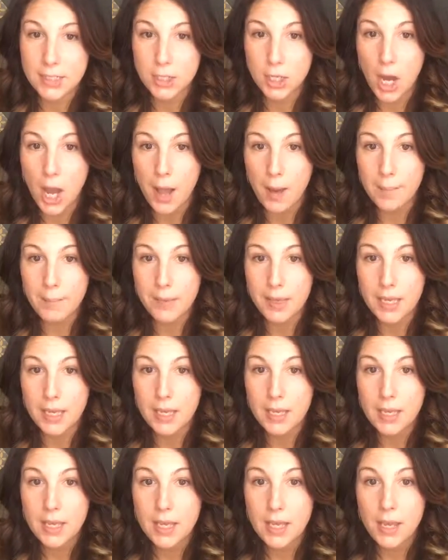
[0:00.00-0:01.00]
got
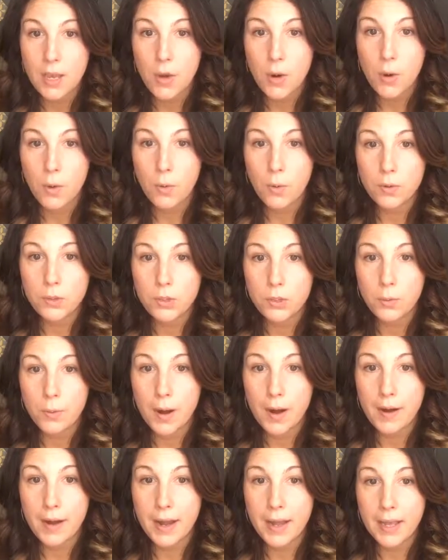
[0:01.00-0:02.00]
me to
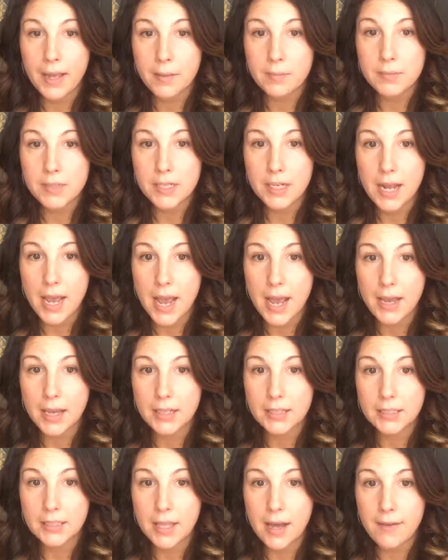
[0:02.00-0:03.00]
where I am today.
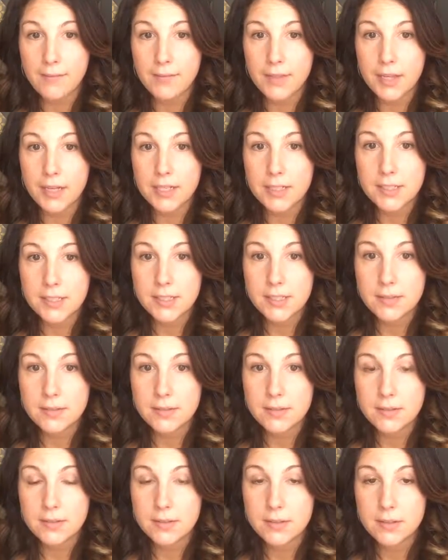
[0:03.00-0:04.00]
Love this.
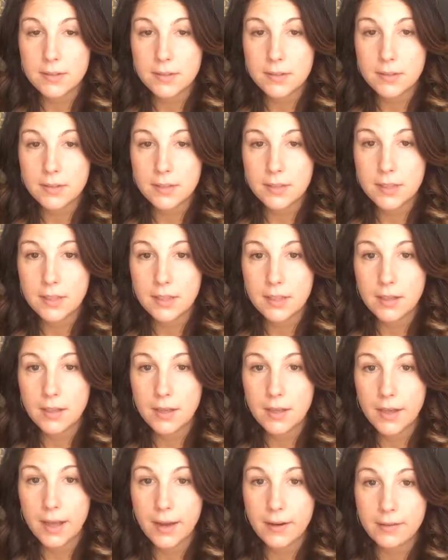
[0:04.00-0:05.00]

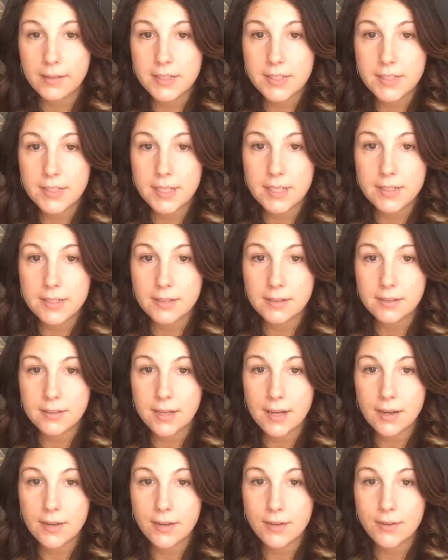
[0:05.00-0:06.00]
Aaron says he'll
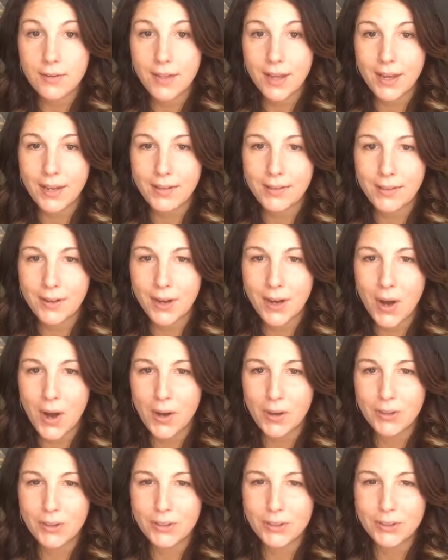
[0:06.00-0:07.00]
tell you that you're in a
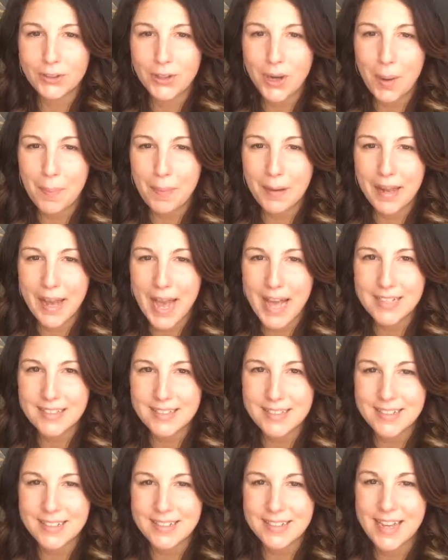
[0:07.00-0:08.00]
cult or dropping
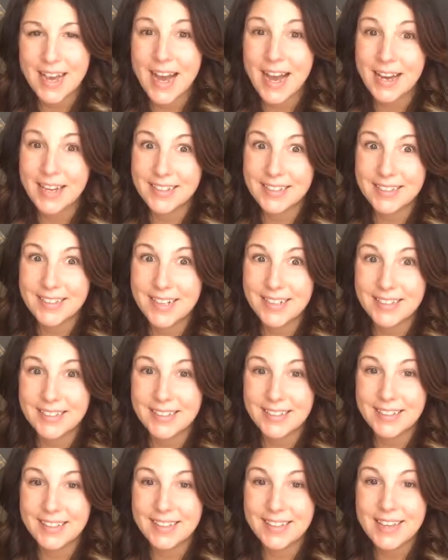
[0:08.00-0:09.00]
acid. Yeah,
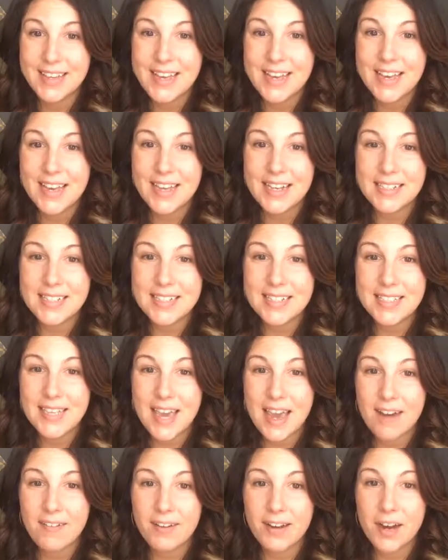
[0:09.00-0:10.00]
exactly. It's
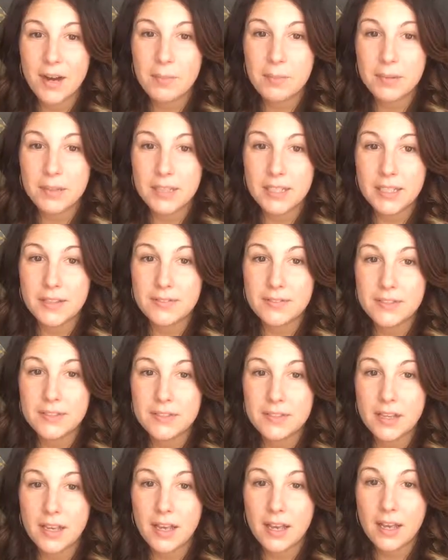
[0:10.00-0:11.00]
scary, our beliefs.
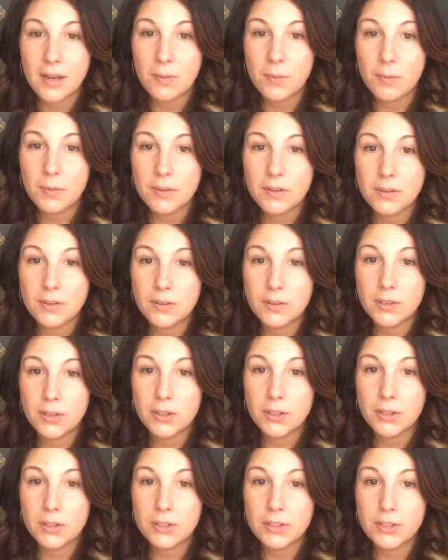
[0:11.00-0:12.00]
It wouldn't look
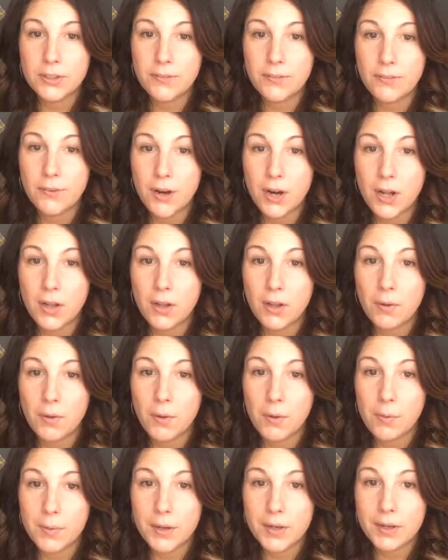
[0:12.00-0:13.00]
good to follow
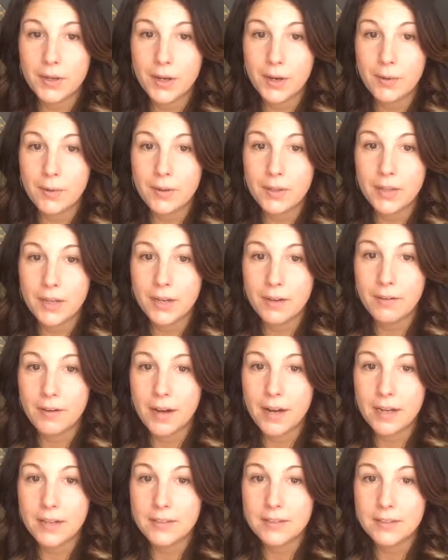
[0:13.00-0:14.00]
a weirdo in their
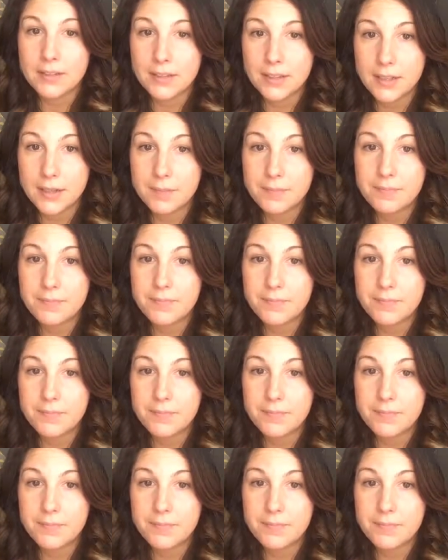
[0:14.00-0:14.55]
eyes. Yep.